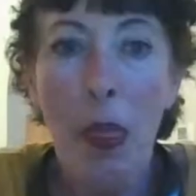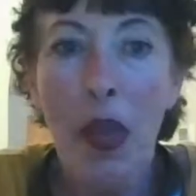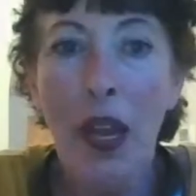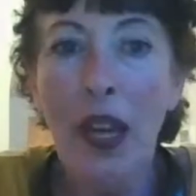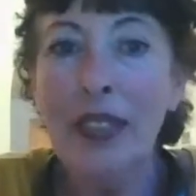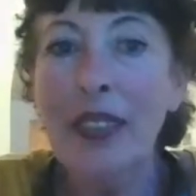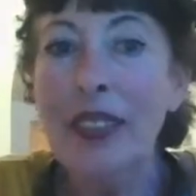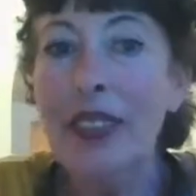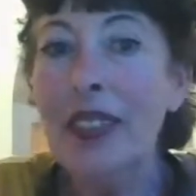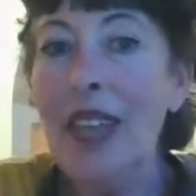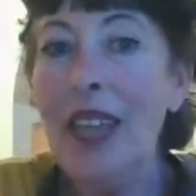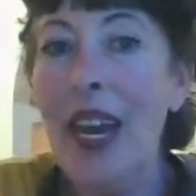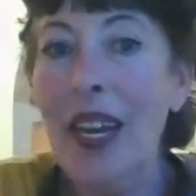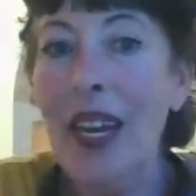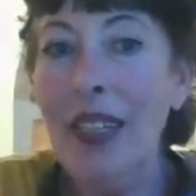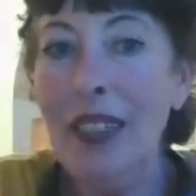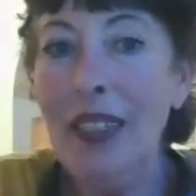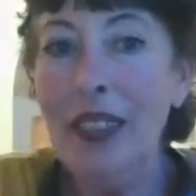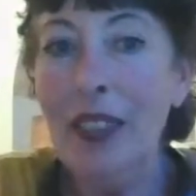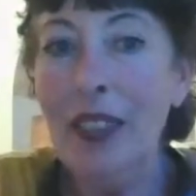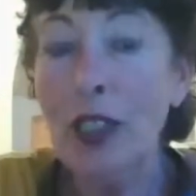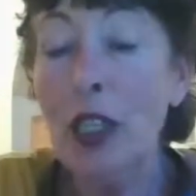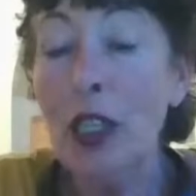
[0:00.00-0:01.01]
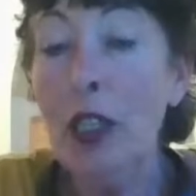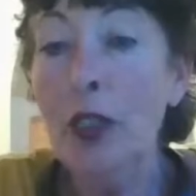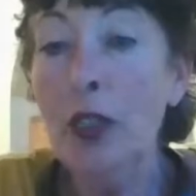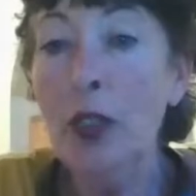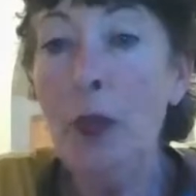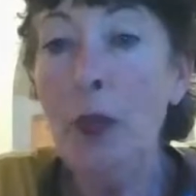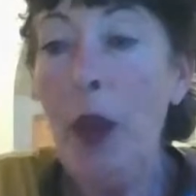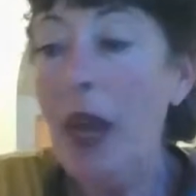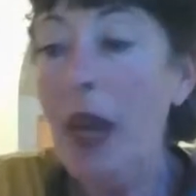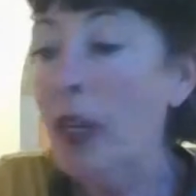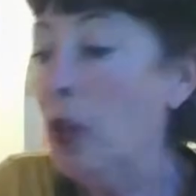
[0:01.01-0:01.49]
a stylist
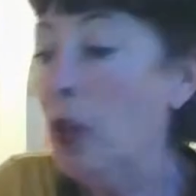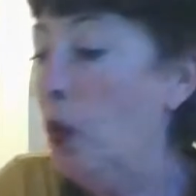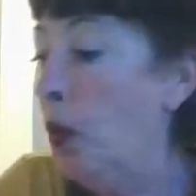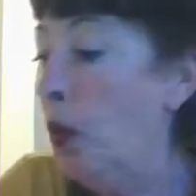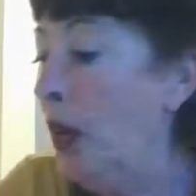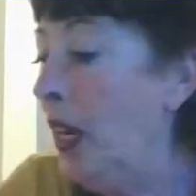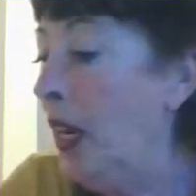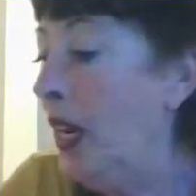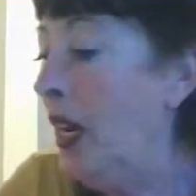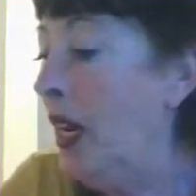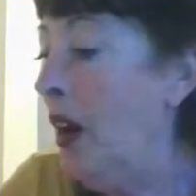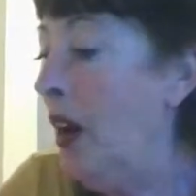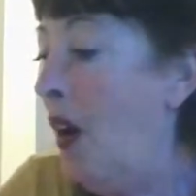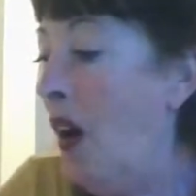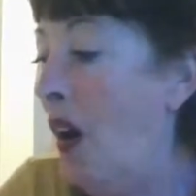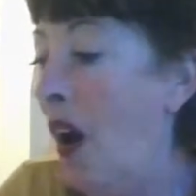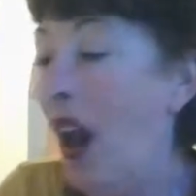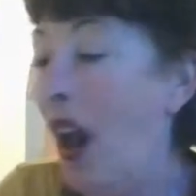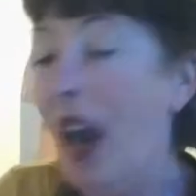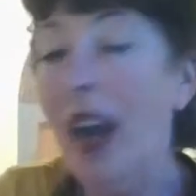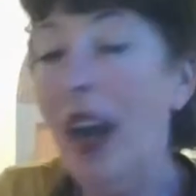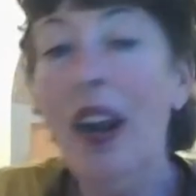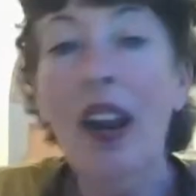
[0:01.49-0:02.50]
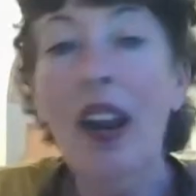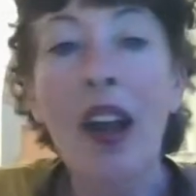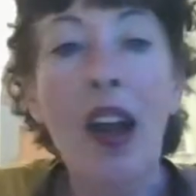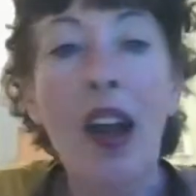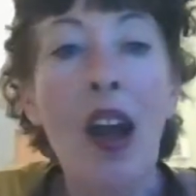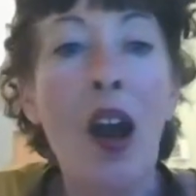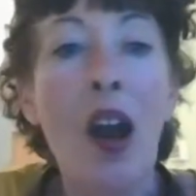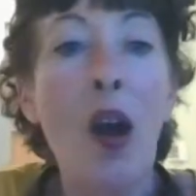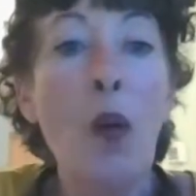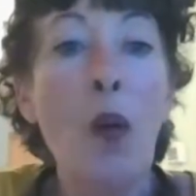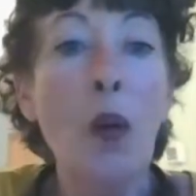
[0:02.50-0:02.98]
close by you, we are,
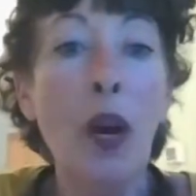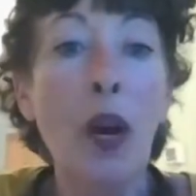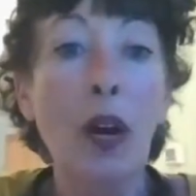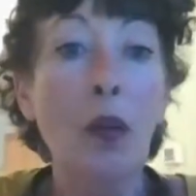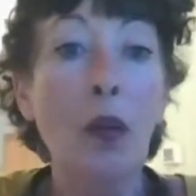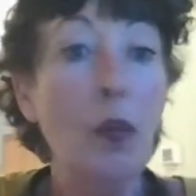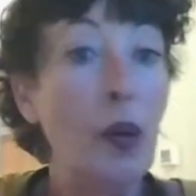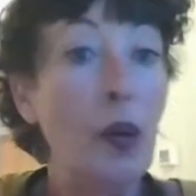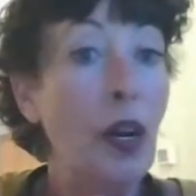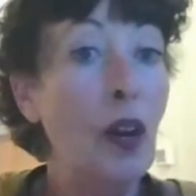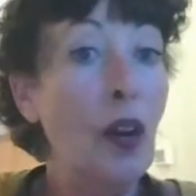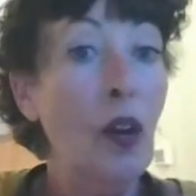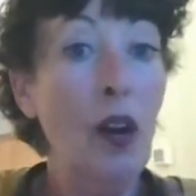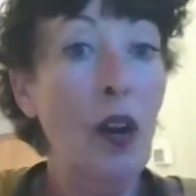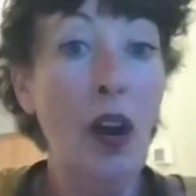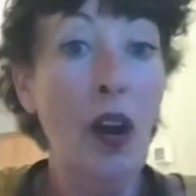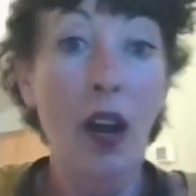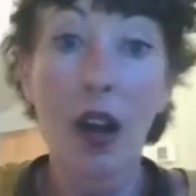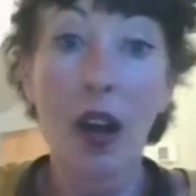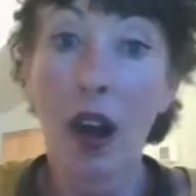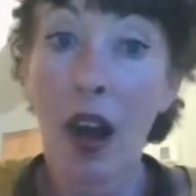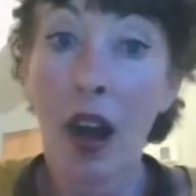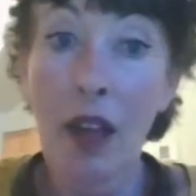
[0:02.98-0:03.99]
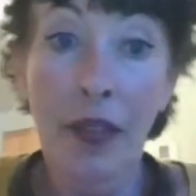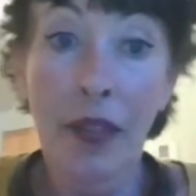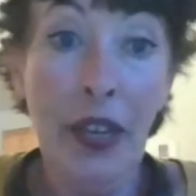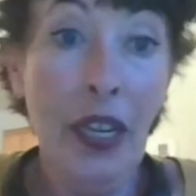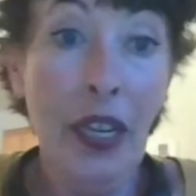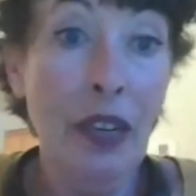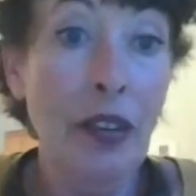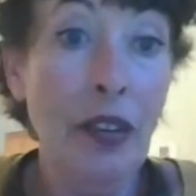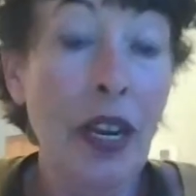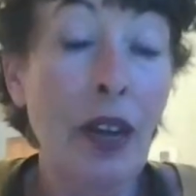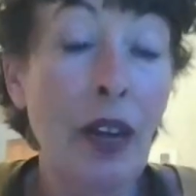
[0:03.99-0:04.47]
well, we're on the
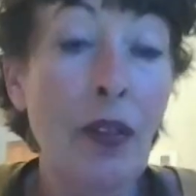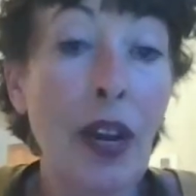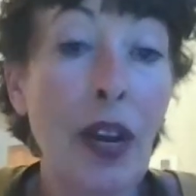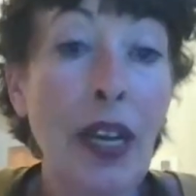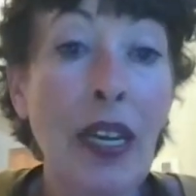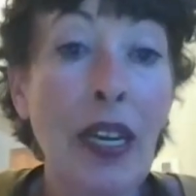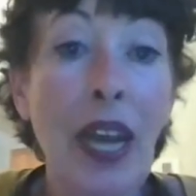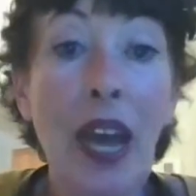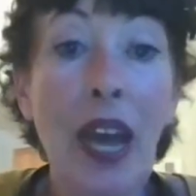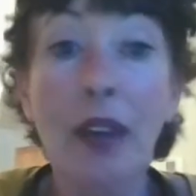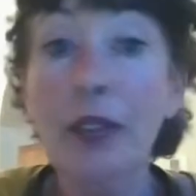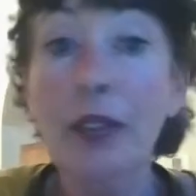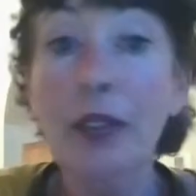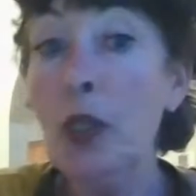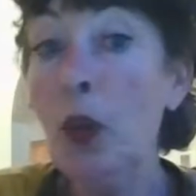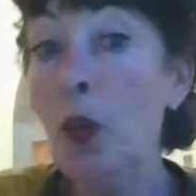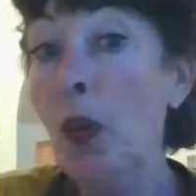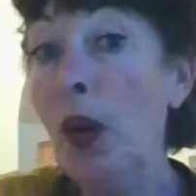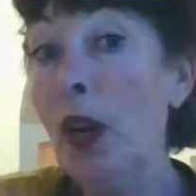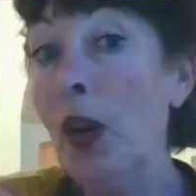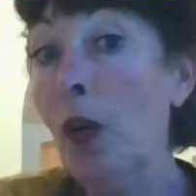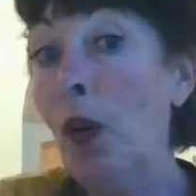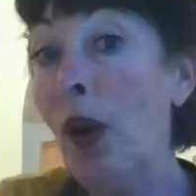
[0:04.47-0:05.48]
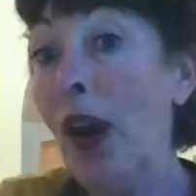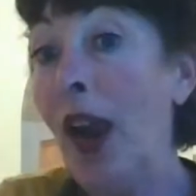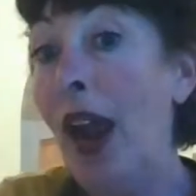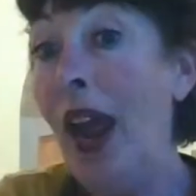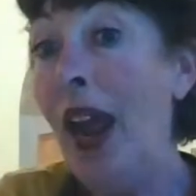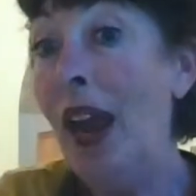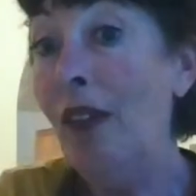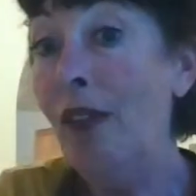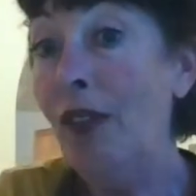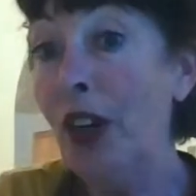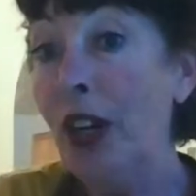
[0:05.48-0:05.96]
internet right now. So we're
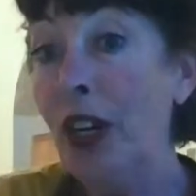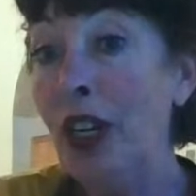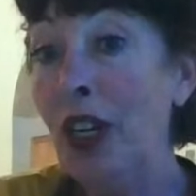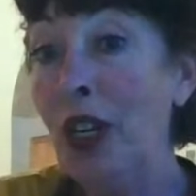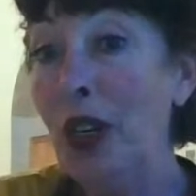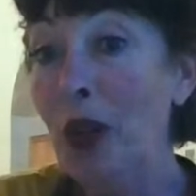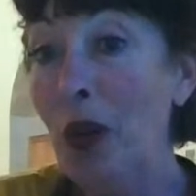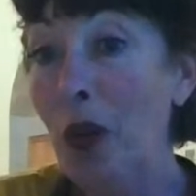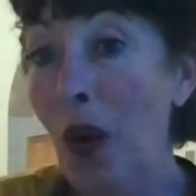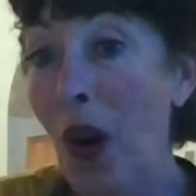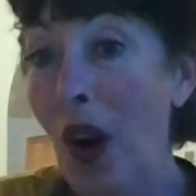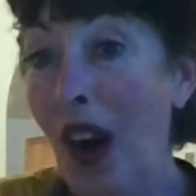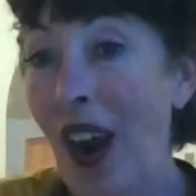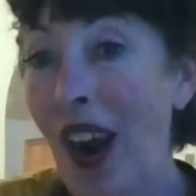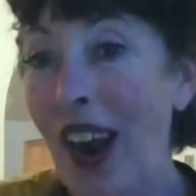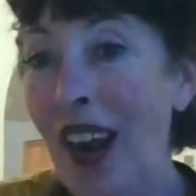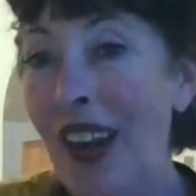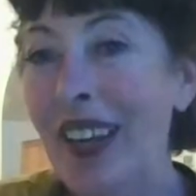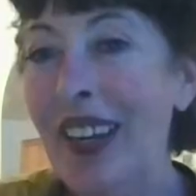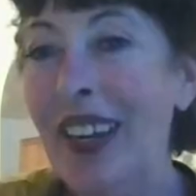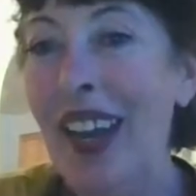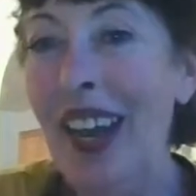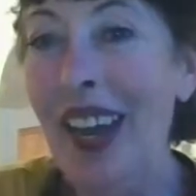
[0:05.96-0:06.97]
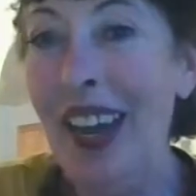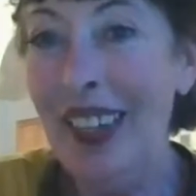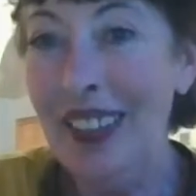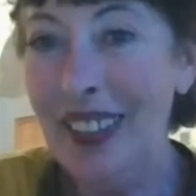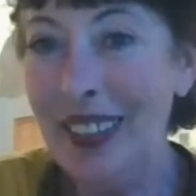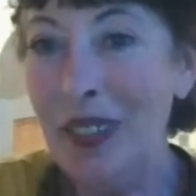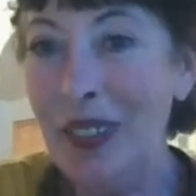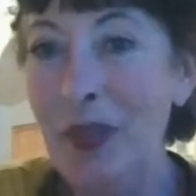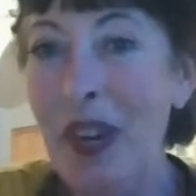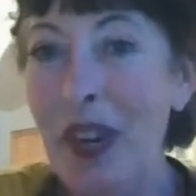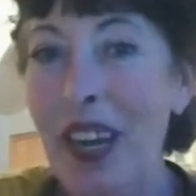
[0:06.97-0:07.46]
wherever you are.
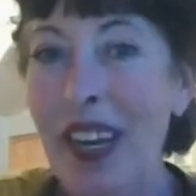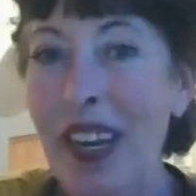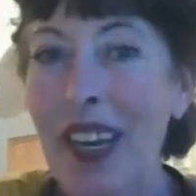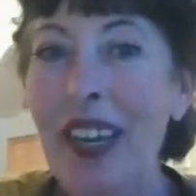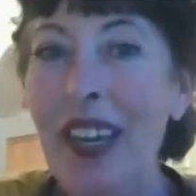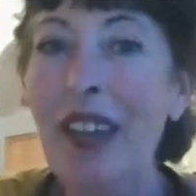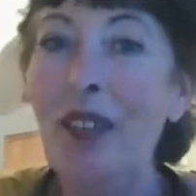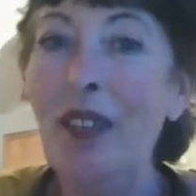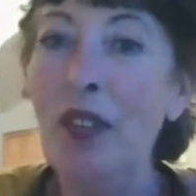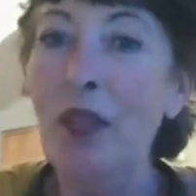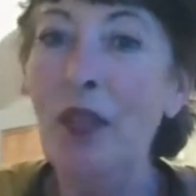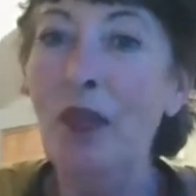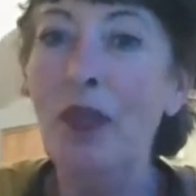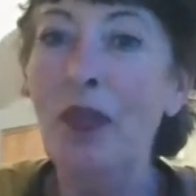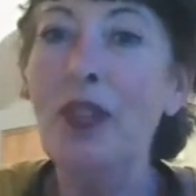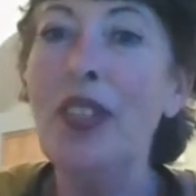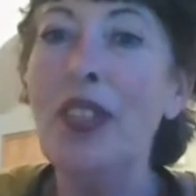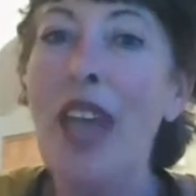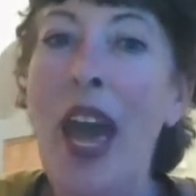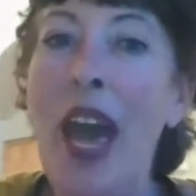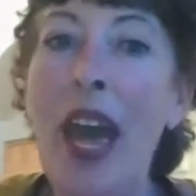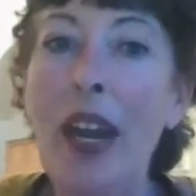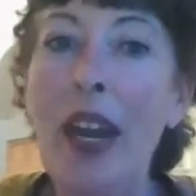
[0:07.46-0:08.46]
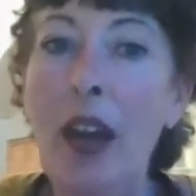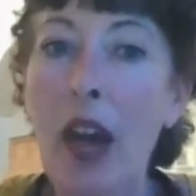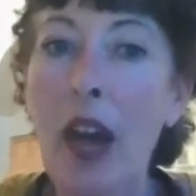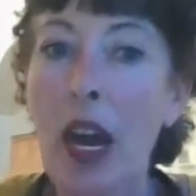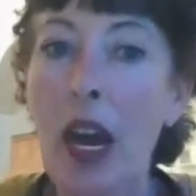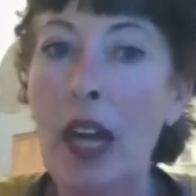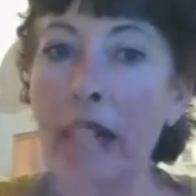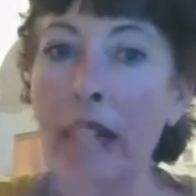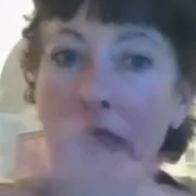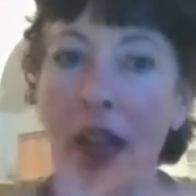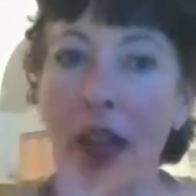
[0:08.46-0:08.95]
Yes, right? Have you sat
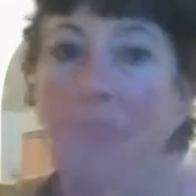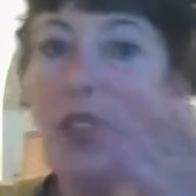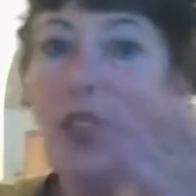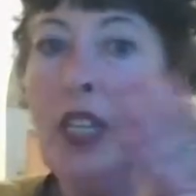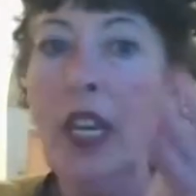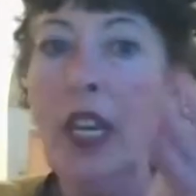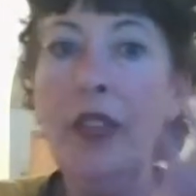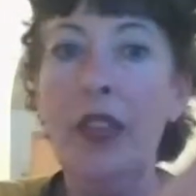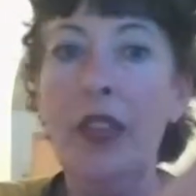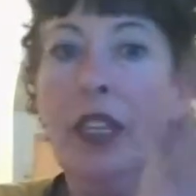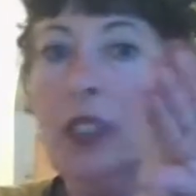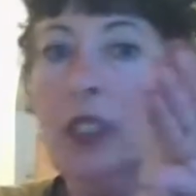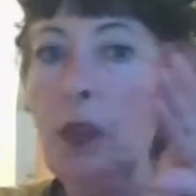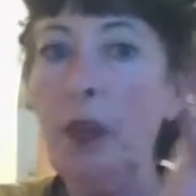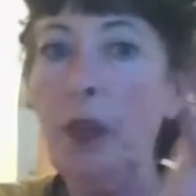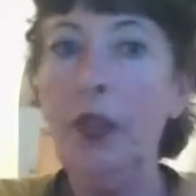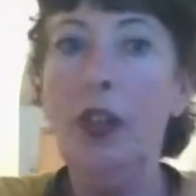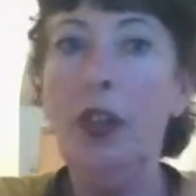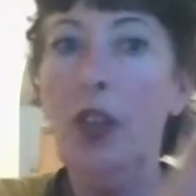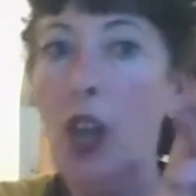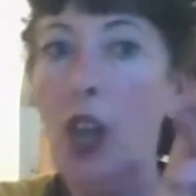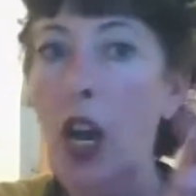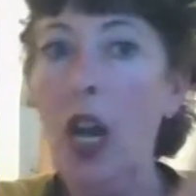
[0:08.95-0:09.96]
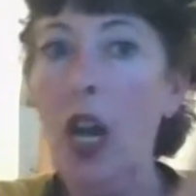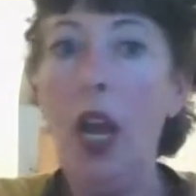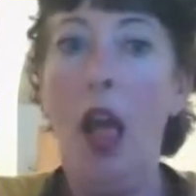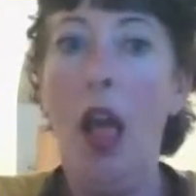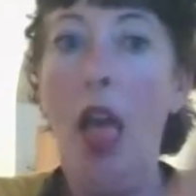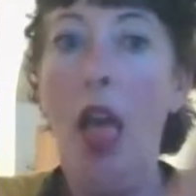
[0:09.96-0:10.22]
on, have you done this with your dog?